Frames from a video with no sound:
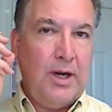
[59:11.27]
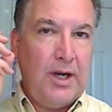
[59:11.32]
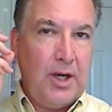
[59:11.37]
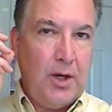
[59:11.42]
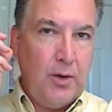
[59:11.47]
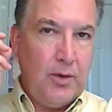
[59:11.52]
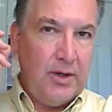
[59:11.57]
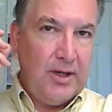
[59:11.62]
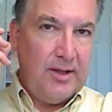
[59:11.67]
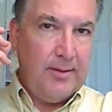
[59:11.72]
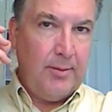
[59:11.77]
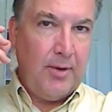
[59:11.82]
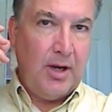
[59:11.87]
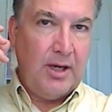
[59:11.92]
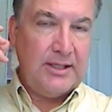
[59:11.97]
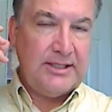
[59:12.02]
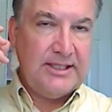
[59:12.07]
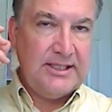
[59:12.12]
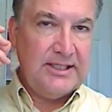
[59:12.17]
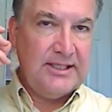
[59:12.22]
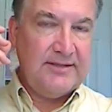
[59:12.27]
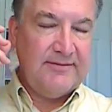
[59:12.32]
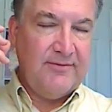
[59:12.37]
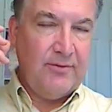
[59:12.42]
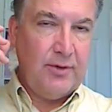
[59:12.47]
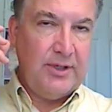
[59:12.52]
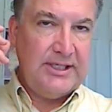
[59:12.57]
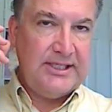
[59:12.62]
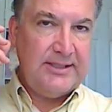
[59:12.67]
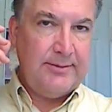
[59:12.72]
Will it go into the
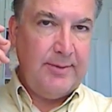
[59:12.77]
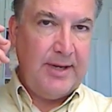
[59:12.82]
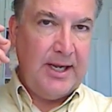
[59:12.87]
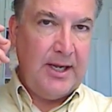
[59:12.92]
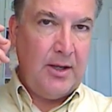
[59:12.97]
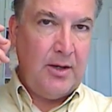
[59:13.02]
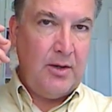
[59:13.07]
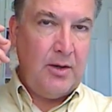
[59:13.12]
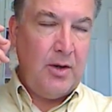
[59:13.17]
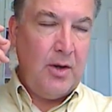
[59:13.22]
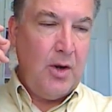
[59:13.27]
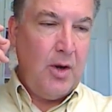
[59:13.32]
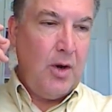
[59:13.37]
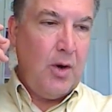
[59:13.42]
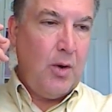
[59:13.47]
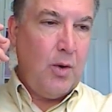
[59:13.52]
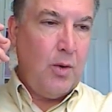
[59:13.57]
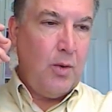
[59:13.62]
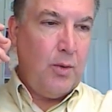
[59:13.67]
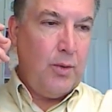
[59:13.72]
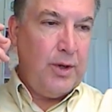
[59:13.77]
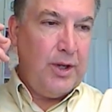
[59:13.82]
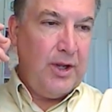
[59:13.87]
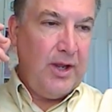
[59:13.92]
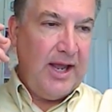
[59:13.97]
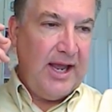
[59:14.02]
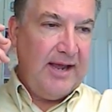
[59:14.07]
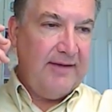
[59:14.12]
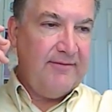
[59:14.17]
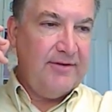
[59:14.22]
boss's voicemail? Or
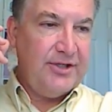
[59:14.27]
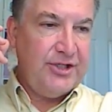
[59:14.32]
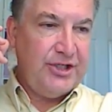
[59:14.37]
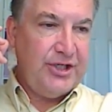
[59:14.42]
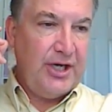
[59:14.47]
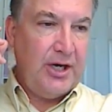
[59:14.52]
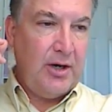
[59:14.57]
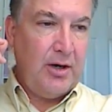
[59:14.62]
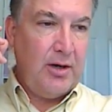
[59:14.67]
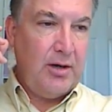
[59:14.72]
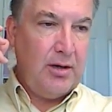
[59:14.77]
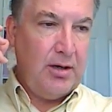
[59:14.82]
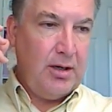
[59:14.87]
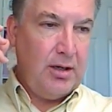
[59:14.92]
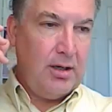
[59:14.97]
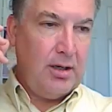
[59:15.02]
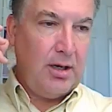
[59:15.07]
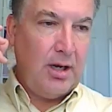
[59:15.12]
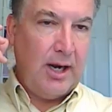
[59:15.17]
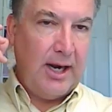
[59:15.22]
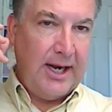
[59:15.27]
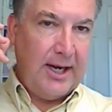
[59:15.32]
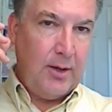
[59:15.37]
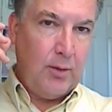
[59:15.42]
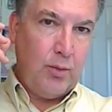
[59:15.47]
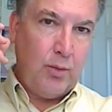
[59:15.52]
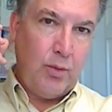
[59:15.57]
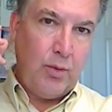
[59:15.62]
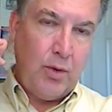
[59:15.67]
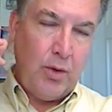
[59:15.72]
will you have a shared
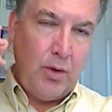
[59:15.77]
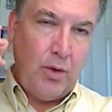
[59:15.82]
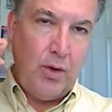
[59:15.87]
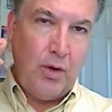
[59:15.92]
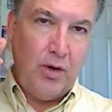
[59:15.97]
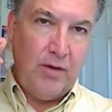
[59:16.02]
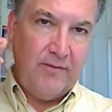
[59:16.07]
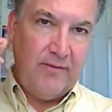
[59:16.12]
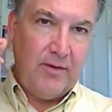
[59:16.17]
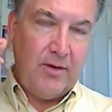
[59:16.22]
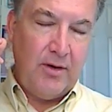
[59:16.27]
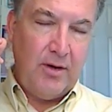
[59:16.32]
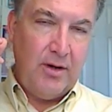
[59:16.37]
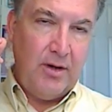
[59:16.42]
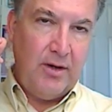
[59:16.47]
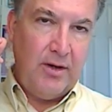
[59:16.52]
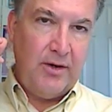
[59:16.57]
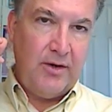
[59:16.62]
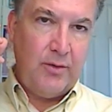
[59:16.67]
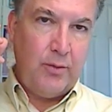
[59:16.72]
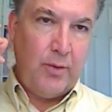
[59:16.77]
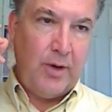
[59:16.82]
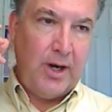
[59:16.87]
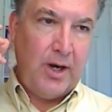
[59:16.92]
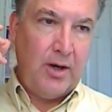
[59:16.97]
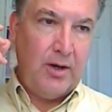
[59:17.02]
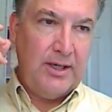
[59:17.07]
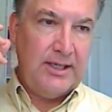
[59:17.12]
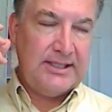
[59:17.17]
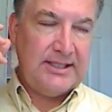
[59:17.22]
line rollover to
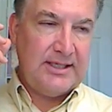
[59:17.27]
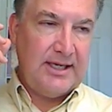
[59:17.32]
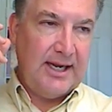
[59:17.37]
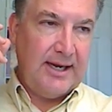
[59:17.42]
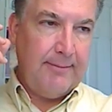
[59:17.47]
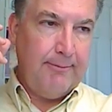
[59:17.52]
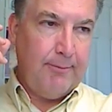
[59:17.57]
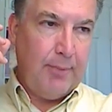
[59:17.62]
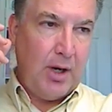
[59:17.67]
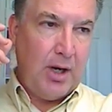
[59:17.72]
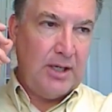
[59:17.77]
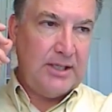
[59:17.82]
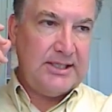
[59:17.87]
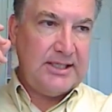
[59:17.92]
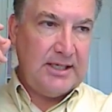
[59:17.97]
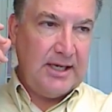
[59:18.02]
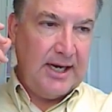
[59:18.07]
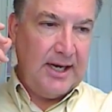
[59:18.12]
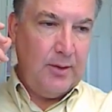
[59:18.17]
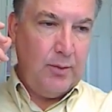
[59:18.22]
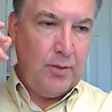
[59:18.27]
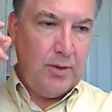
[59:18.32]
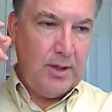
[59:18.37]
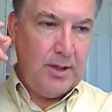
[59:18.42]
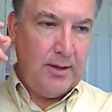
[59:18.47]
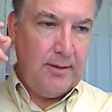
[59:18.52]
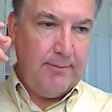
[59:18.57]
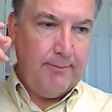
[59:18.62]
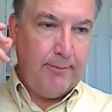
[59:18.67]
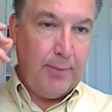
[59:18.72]
where it's like boss line
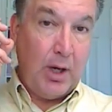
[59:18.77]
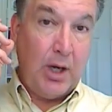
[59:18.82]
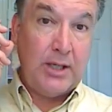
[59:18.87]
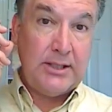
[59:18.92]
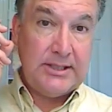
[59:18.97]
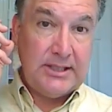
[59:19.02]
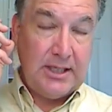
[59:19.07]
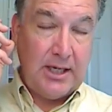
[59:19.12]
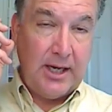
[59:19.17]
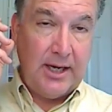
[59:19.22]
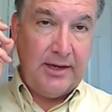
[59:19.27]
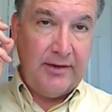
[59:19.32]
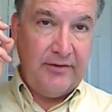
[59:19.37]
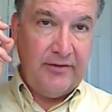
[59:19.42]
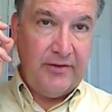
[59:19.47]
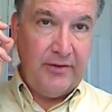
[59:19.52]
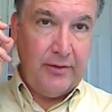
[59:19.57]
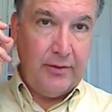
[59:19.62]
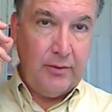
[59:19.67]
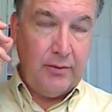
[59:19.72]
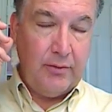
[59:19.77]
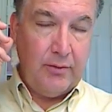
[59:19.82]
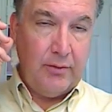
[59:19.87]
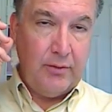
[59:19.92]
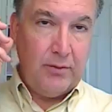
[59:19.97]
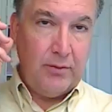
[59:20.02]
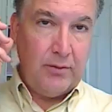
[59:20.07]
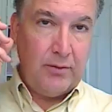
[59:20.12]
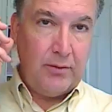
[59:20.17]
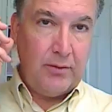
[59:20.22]
1, boss line 2?
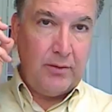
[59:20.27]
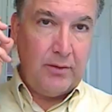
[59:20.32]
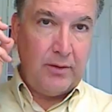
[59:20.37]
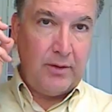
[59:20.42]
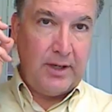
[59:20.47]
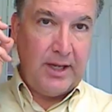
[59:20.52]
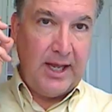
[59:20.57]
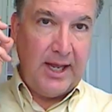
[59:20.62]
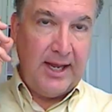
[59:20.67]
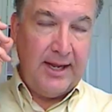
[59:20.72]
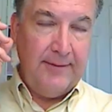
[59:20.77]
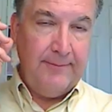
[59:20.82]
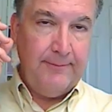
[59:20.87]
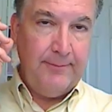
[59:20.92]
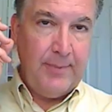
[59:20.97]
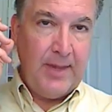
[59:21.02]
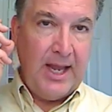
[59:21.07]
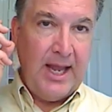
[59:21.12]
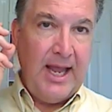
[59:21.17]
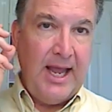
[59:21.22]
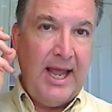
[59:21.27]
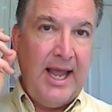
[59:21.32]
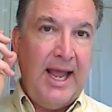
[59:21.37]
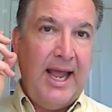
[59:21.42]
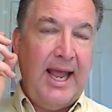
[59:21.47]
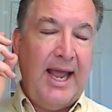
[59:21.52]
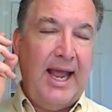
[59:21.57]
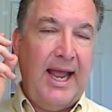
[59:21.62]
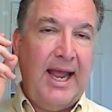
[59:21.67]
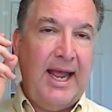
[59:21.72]
Okay.
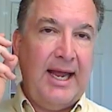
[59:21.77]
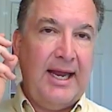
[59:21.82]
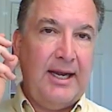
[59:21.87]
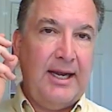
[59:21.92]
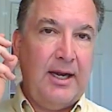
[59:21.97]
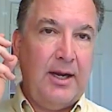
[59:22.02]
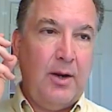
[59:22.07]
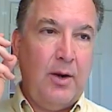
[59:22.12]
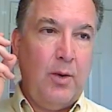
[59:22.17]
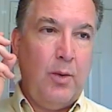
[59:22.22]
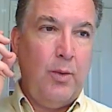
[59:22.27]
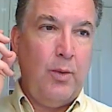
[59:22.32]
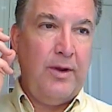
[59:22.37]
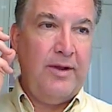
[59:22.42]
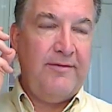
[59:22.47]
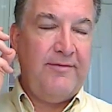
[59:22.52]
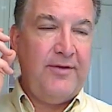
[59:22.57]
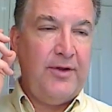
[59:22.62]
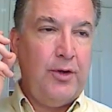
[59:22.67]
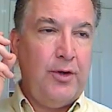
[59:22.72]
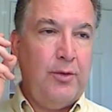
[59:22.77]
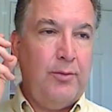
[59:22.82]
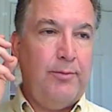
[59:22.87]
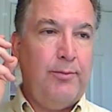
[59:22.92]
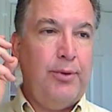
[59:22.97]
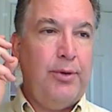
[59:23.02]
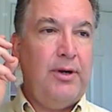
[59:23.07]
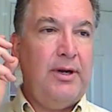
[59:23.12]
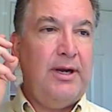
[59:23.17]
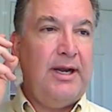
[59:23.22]
And if
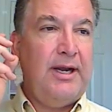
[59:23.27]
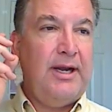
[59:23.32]
you're